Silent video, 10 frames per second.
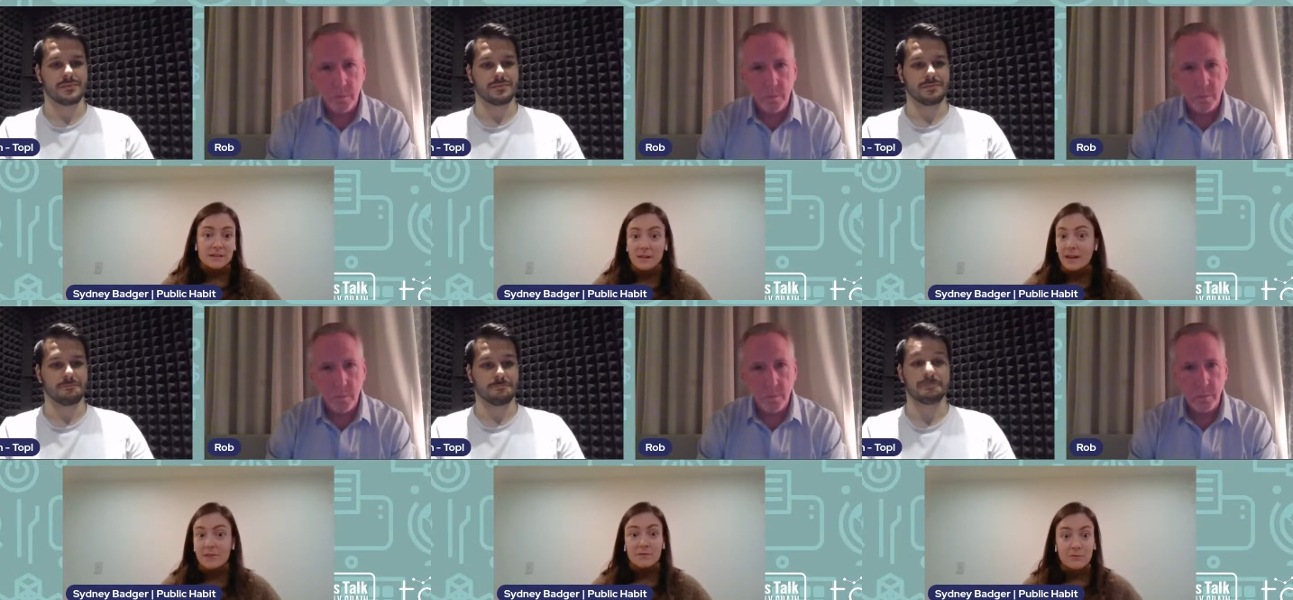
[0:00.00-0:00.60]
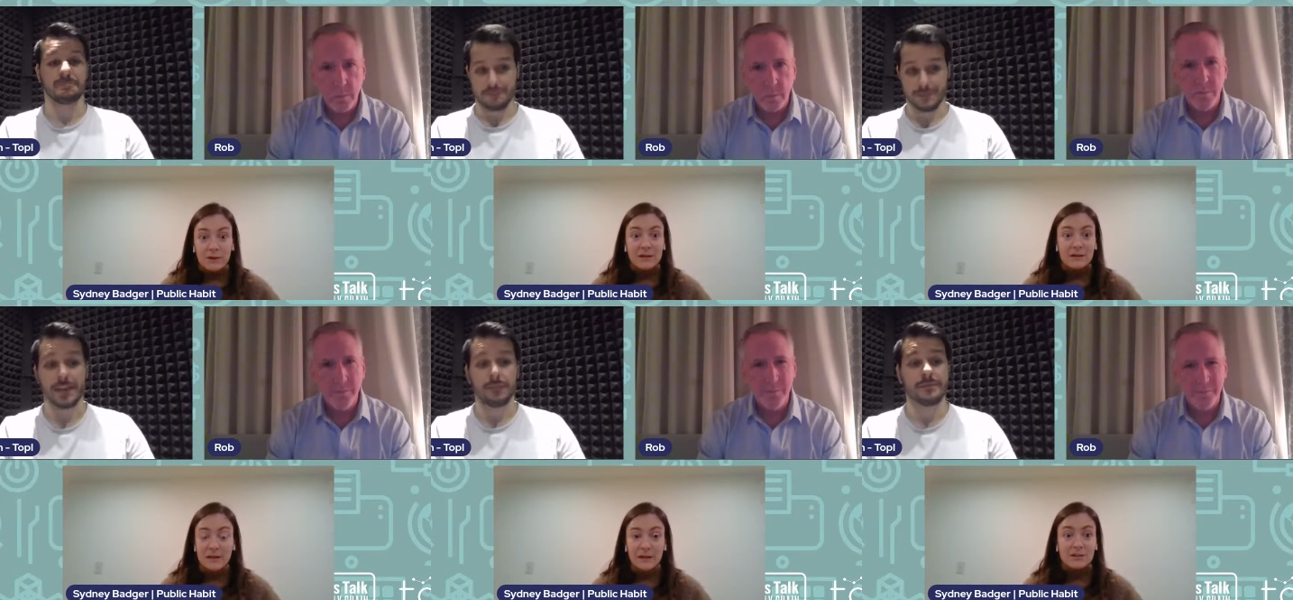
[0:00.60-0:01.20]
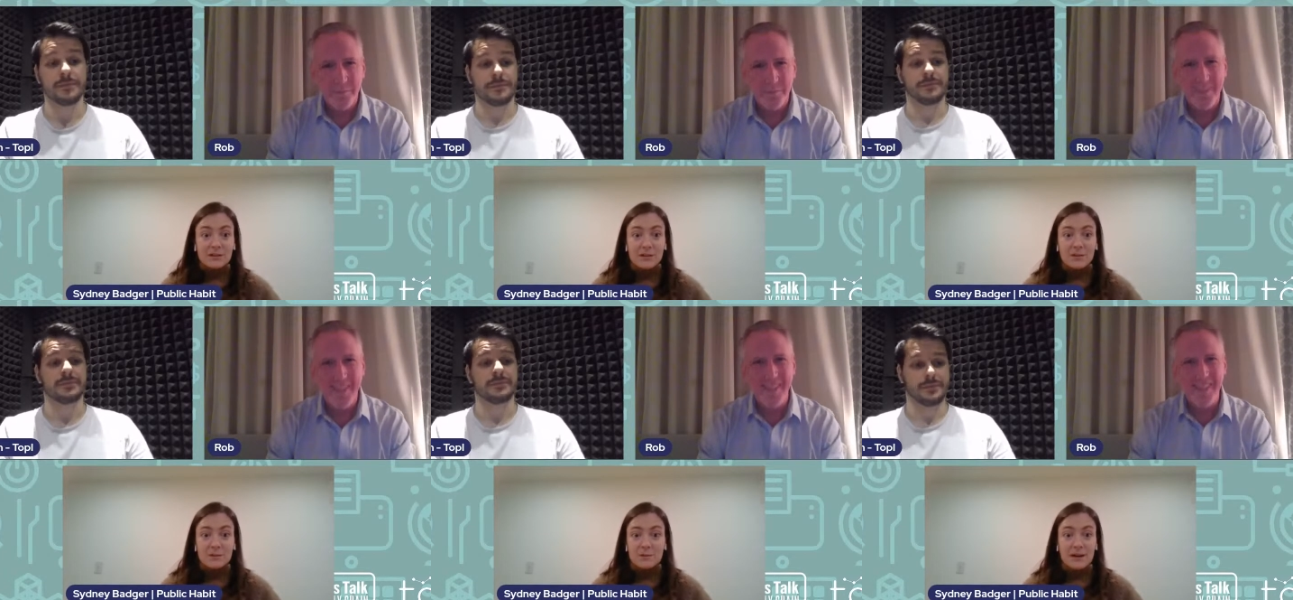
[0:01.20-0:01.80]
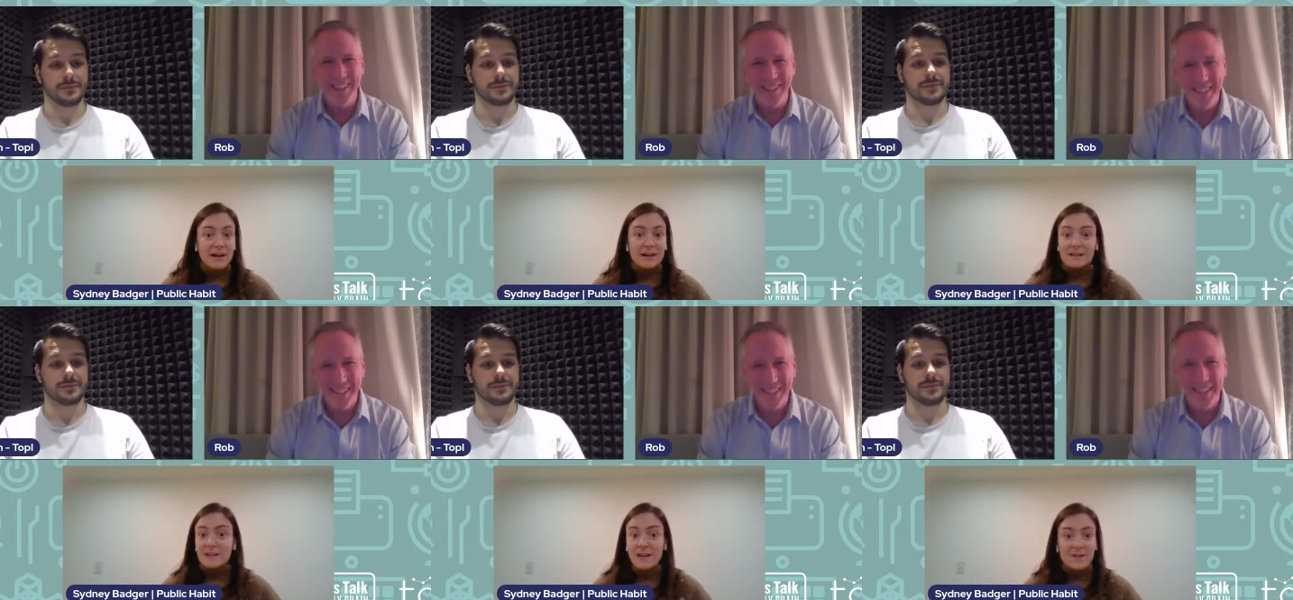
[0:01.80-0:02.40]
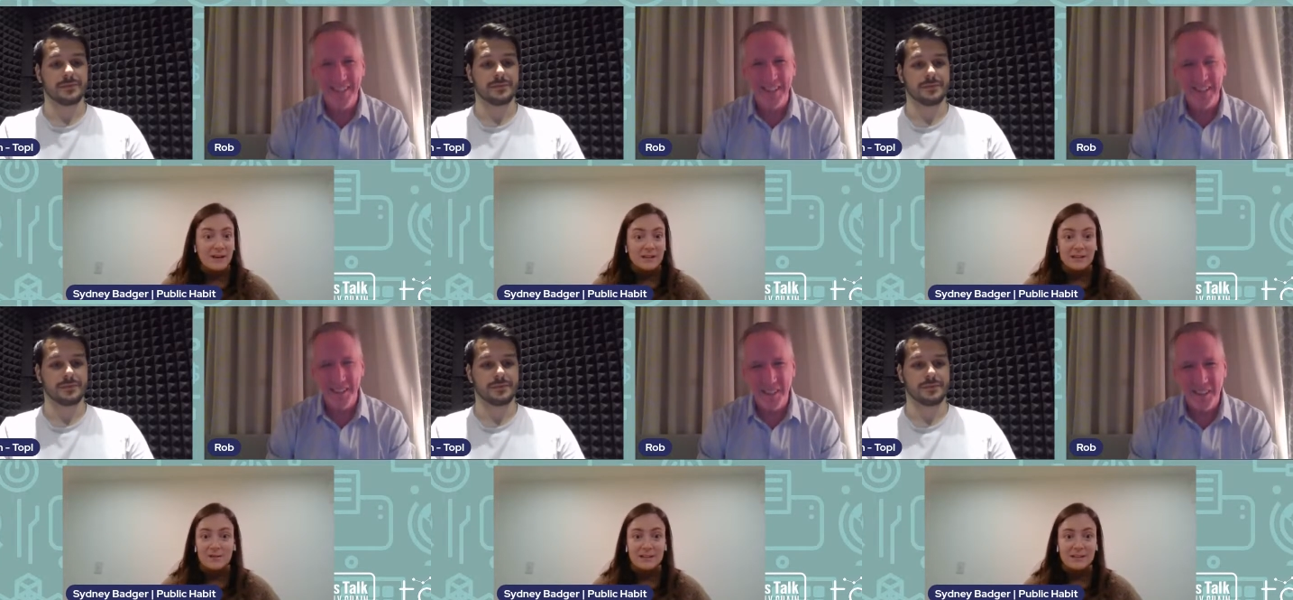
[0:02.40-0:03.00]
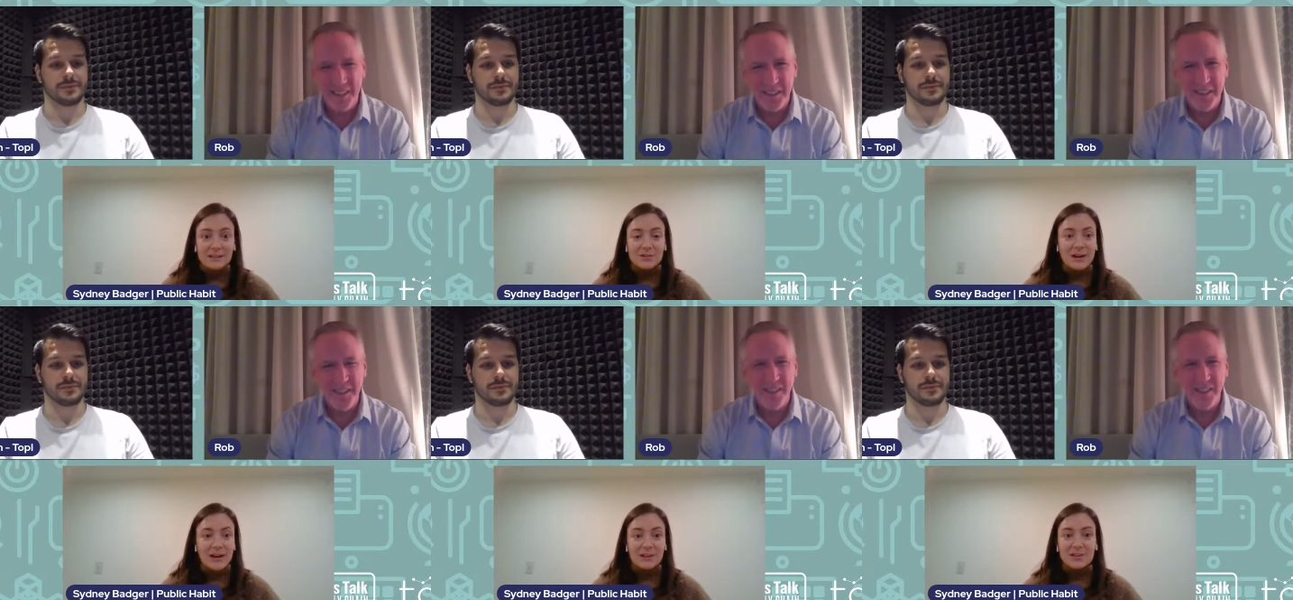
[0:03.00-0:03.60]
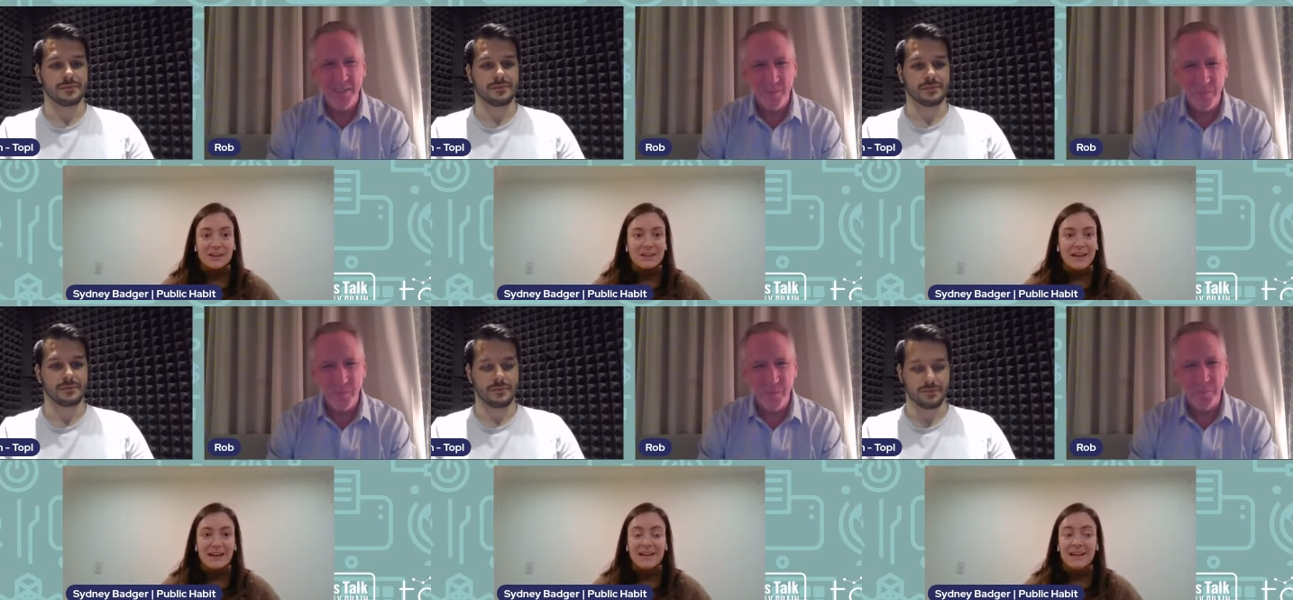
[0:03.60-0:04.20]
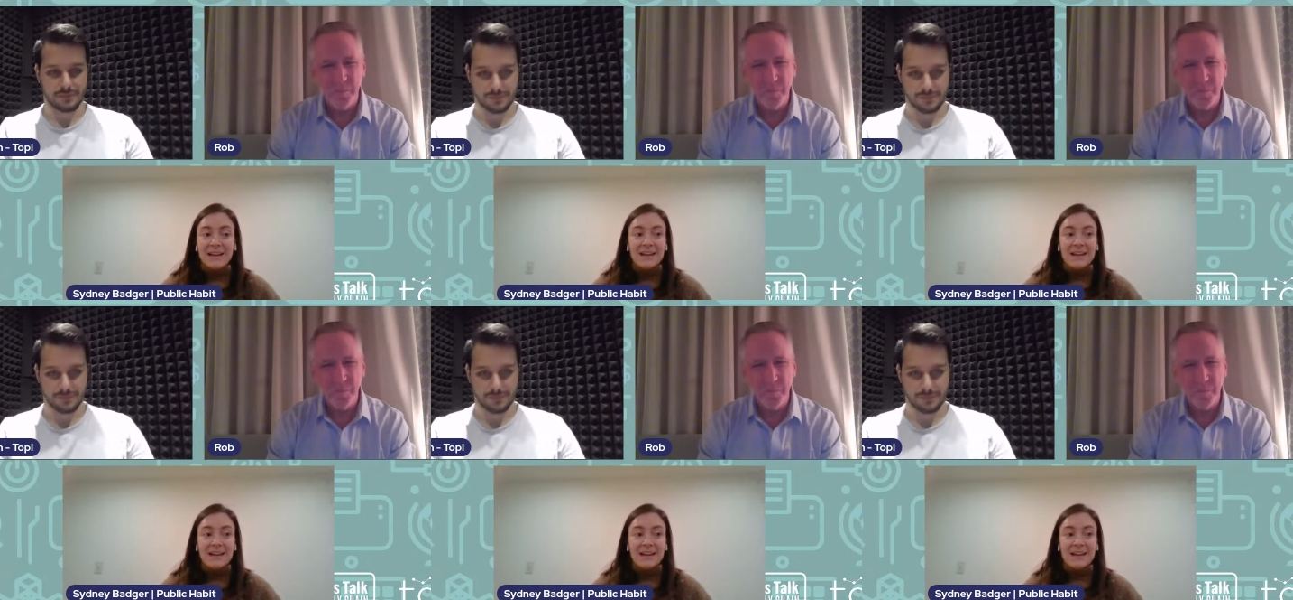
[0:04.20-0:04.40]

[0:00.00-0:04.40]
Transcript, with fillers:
Speaker 1: like really getting to know your suppliers, that face-to-face interaction that,